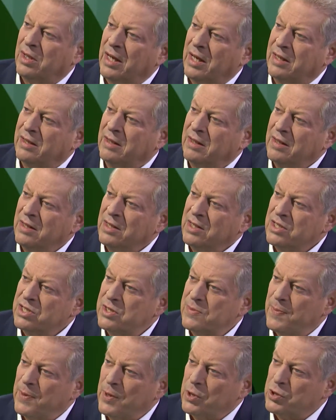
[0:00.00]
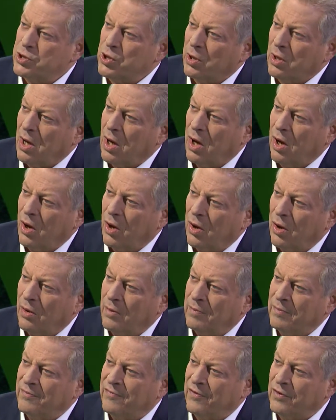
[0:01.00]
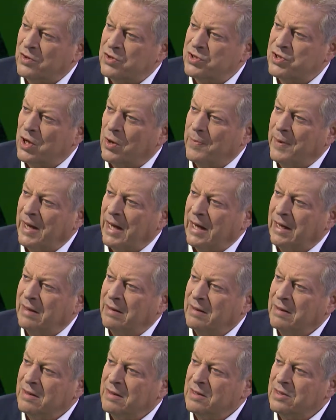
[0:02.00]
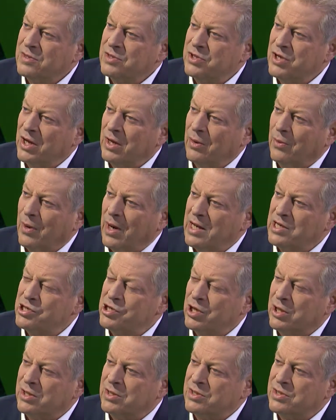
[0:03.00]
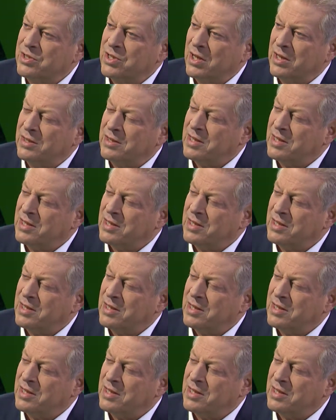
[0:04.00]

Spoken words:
and spiritual home for so many generations.